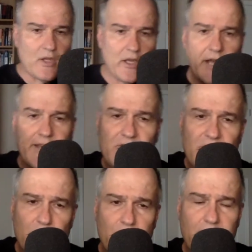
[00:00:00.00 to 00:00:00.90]
uh,
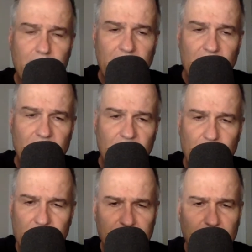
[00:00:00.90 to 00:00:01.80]
easy to read Microsoft
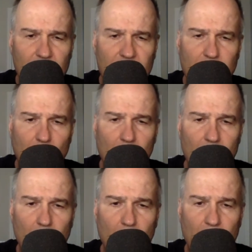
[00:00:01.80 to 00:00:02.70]
Press, fairly
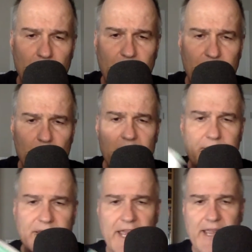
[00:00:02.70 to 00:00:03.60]
small book, but it really
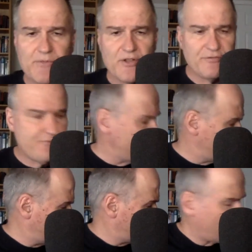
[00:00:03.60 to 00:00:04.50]
became the
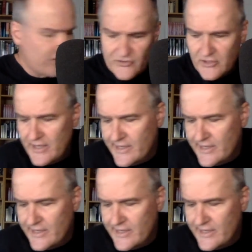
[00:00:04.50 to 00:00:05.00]
definitive source.